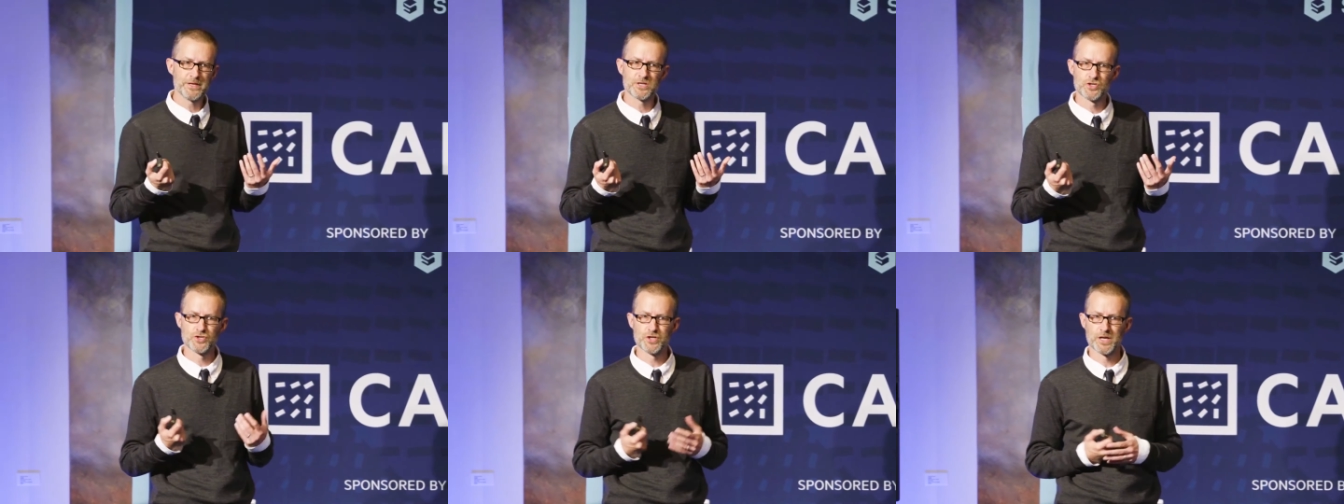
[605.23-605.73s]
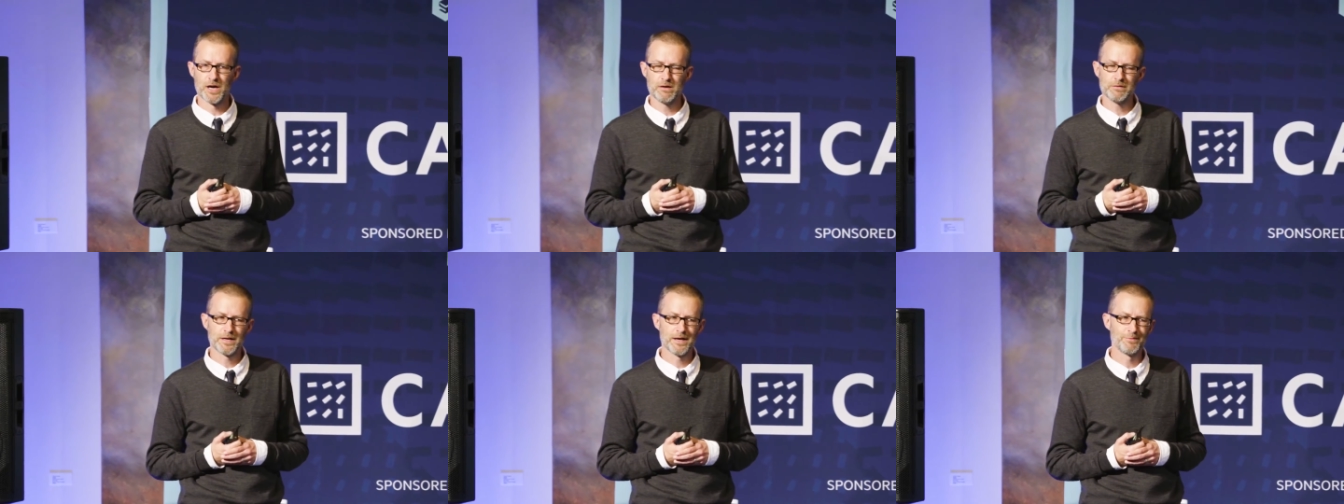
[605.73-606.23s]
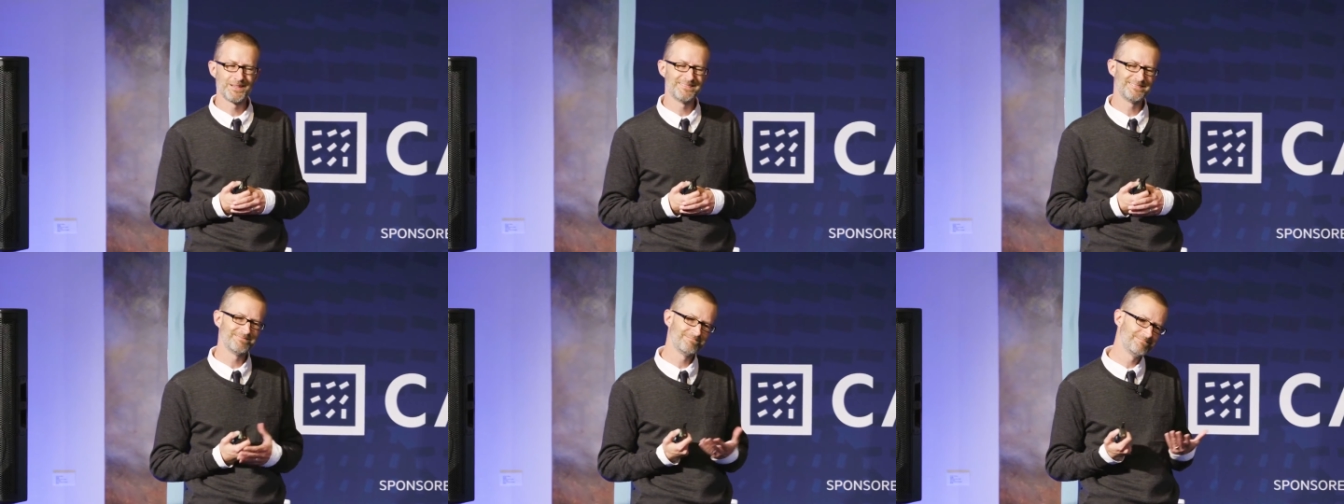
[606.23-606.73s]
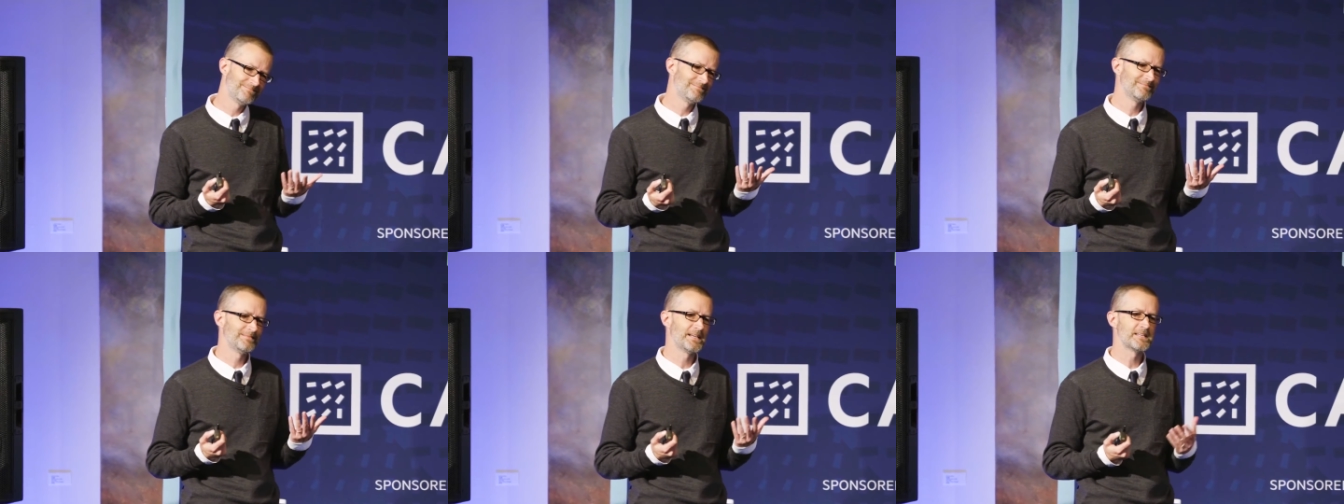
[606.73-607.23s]
do you think? Should she go? And I went,
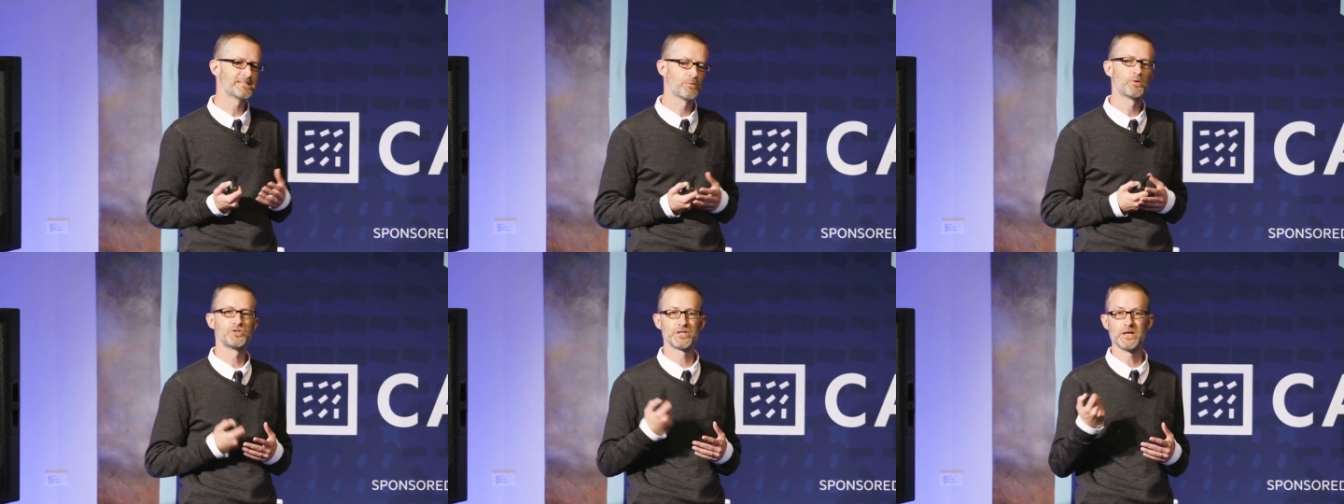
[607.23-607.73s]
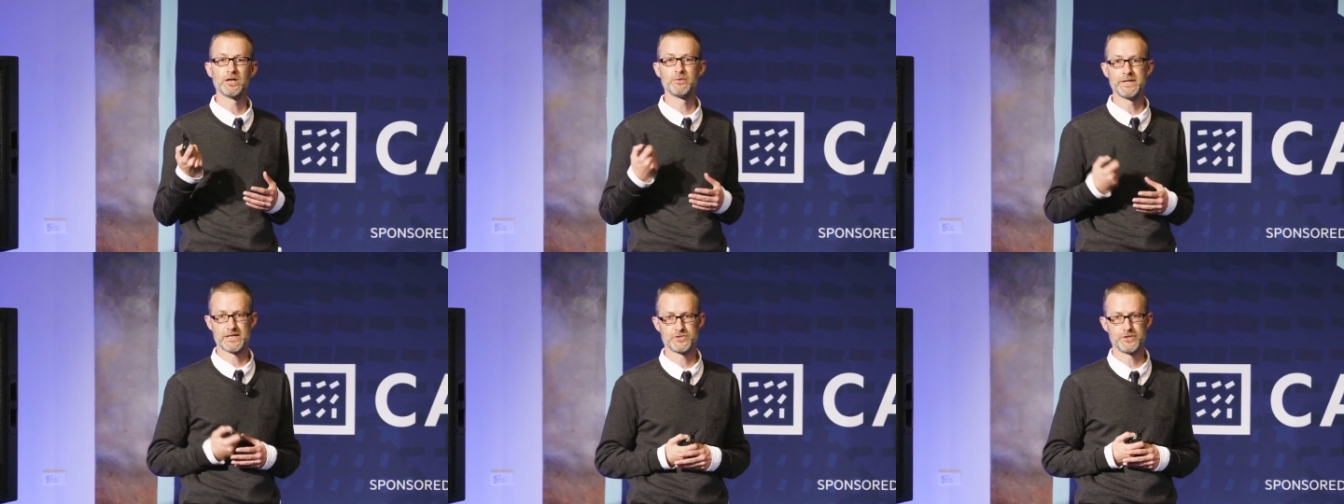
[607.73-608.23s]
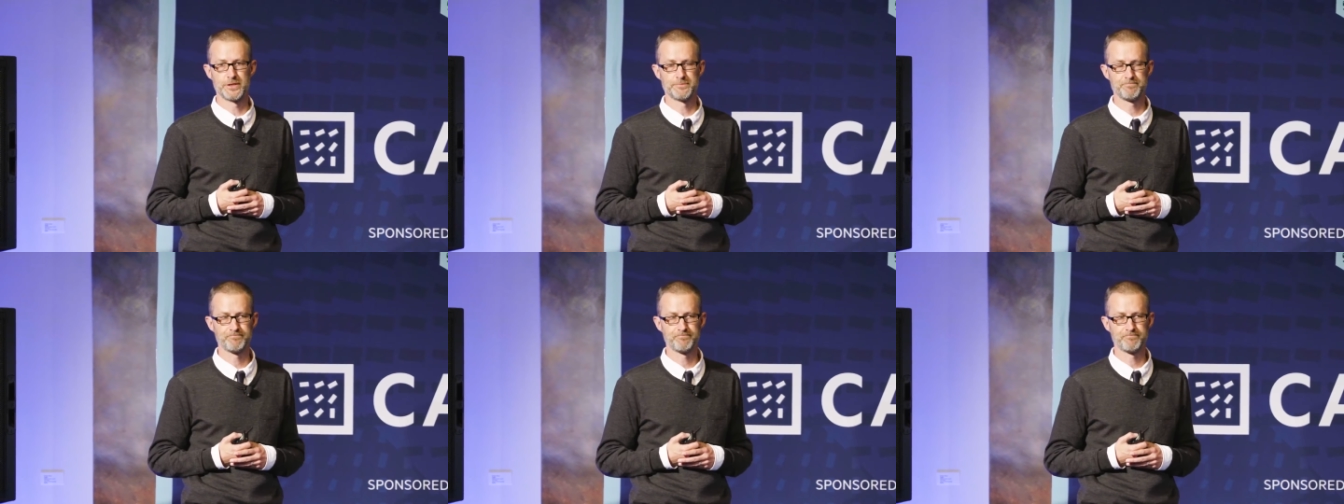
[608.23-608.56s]
mm, and he said, well, she can go next year.